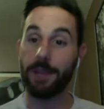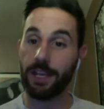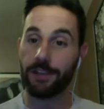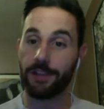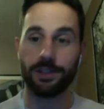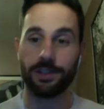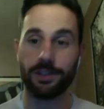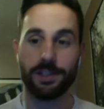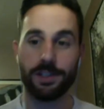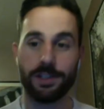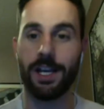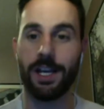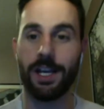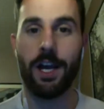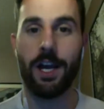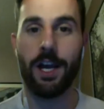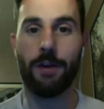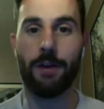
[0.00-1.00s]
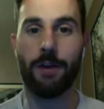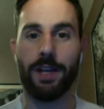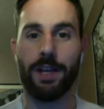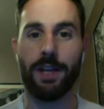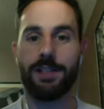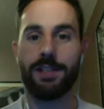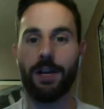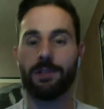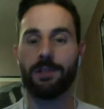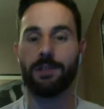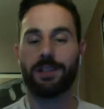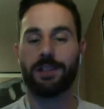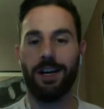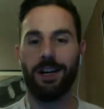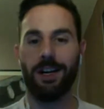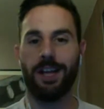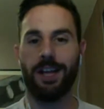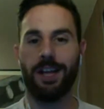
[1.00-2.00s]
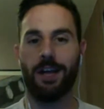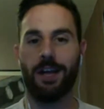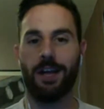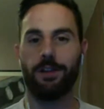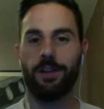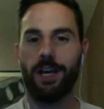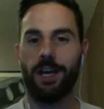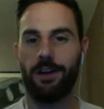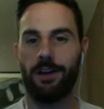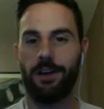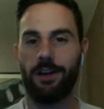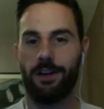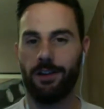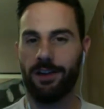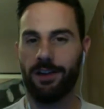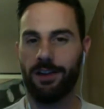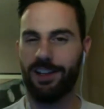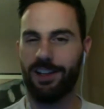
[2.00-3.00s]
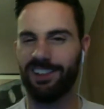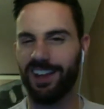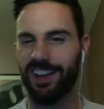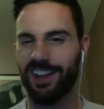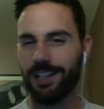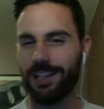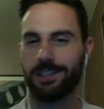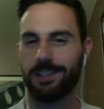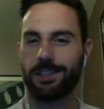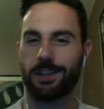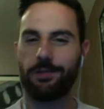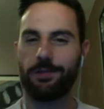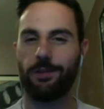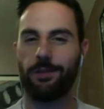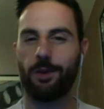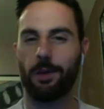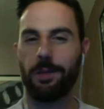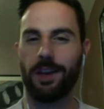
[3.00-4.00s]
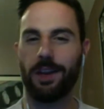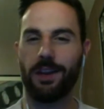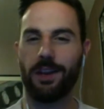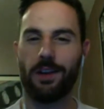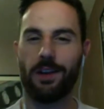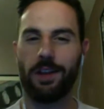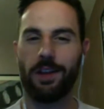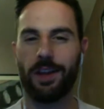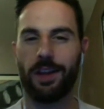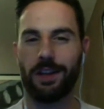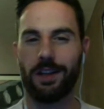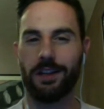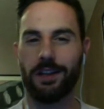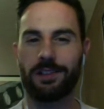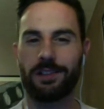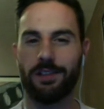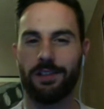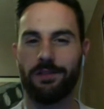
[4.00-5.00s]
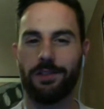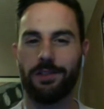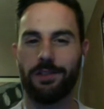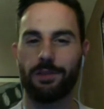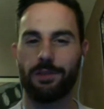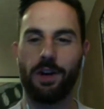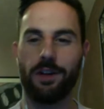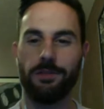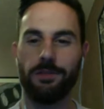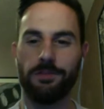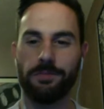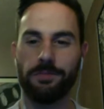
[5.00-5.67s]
be interesting to see how it plays out, and how the alliances start forming and all that kind of good stuff as well.